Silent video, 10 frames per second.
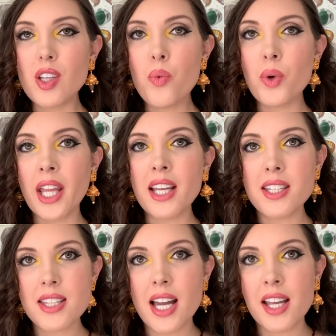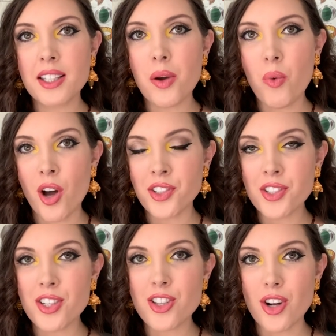When I decided I
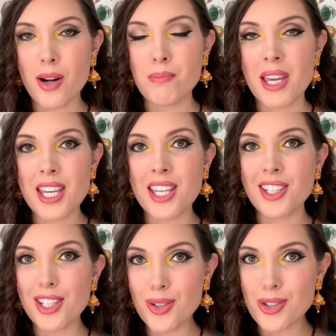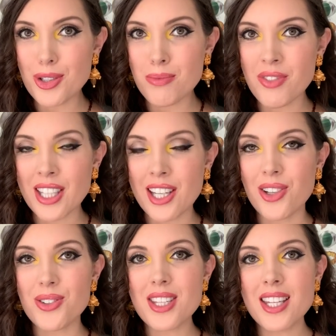wanted to start making YouTube
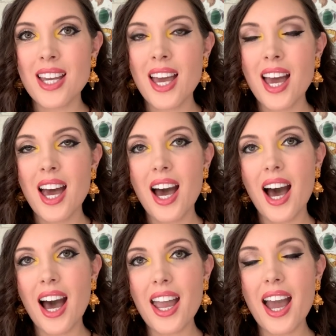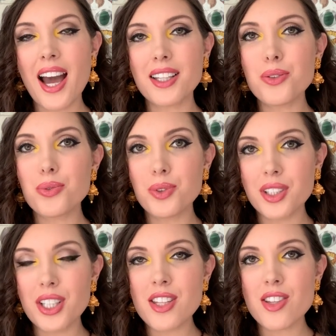videos, I had a
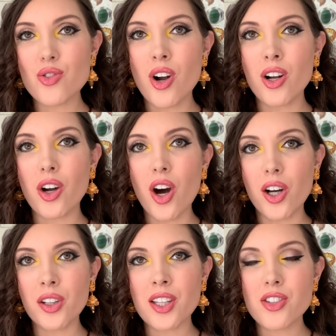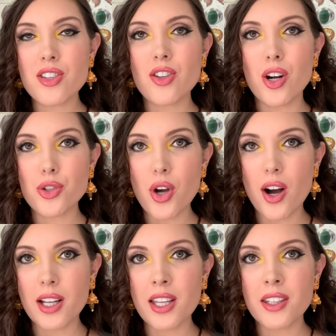really strong calling to start
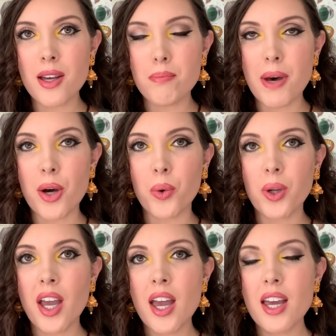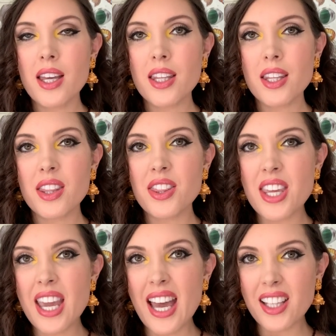talking about
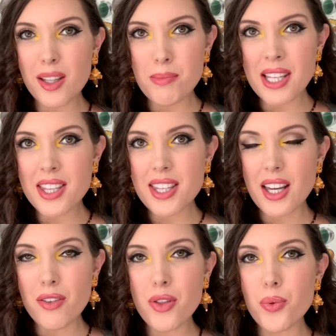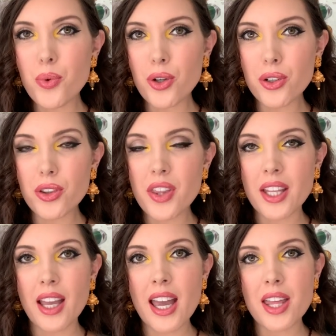the elements of the world
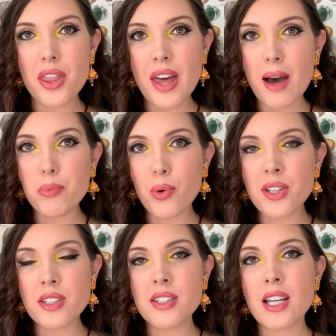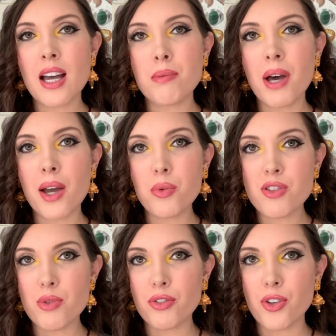that at that point in time I
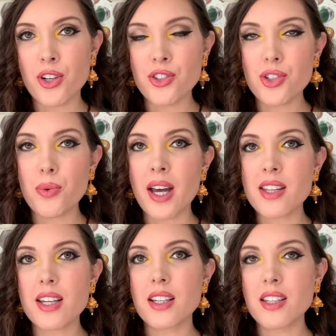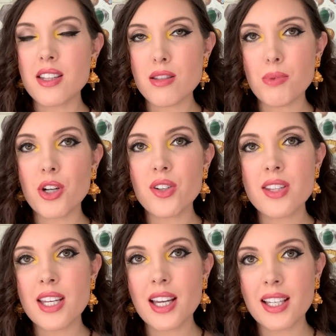was referring to as a
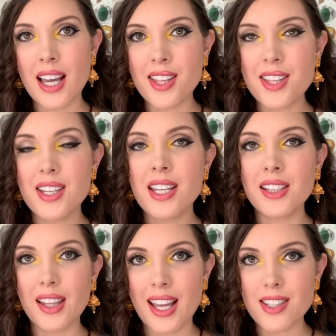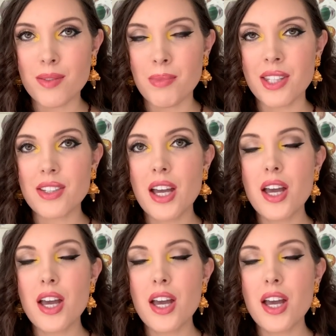conspiracy against enlightenment.